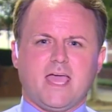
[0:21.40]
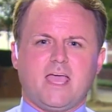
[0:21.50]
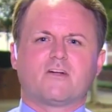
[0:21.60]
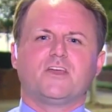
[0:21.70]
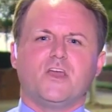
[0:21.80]

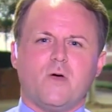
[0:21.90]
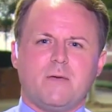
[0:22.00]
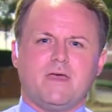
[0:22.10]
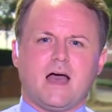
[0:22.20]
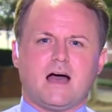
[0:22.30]
here to
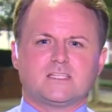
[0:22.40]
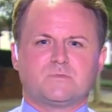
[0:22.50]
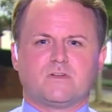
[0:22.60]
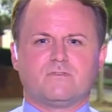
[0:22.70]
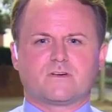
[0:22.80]
UAB
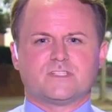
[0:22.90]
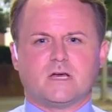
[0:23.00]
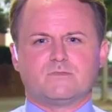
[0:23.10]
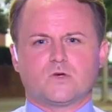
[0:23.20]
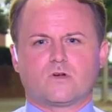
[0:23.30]
Hospital for
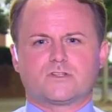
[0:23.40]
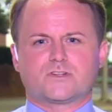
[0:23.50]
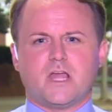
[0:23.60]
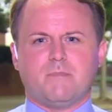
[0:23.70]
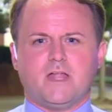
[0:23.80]
some sort of
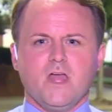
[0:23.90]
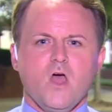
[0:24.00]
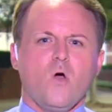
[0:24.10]
treatment.